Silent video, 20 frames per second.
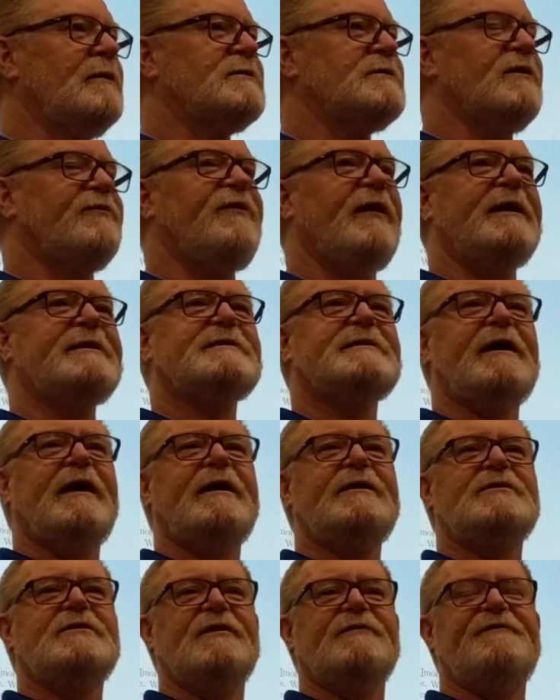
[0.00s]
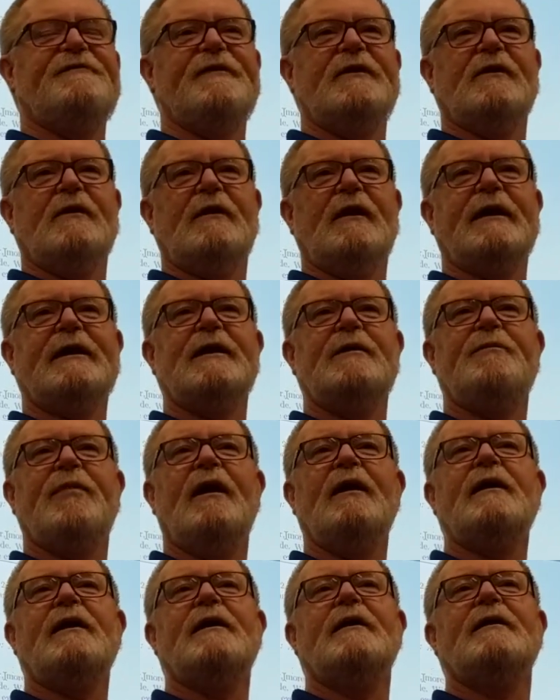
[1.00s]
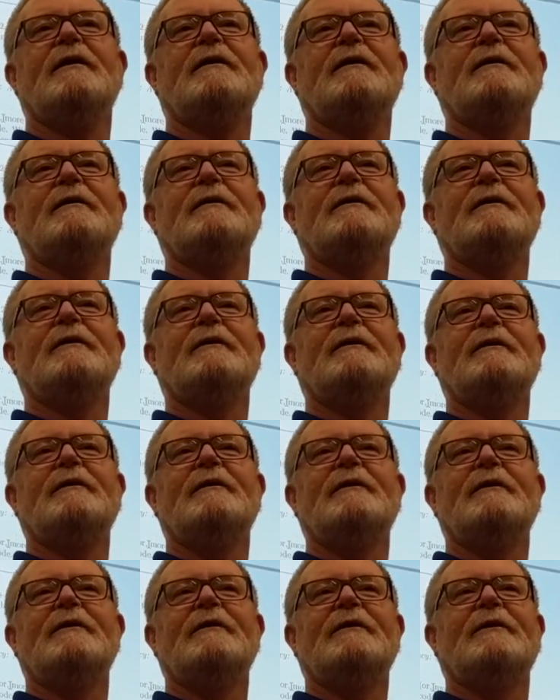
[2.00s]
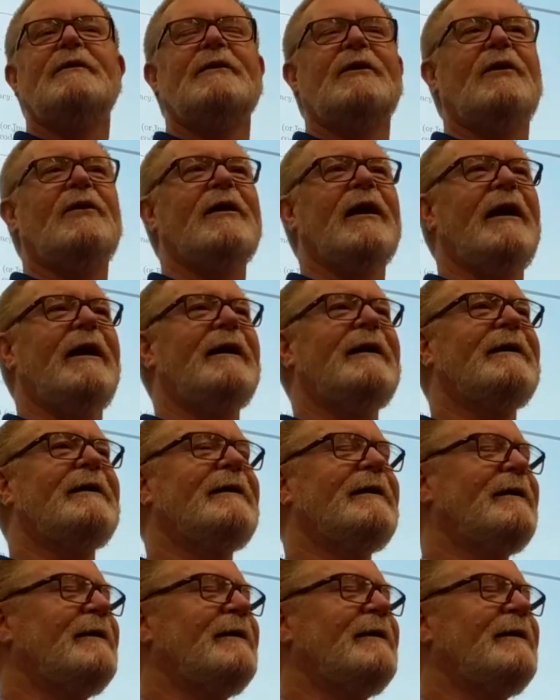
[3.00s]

So if I say, do you feel lucky, punk? Okay?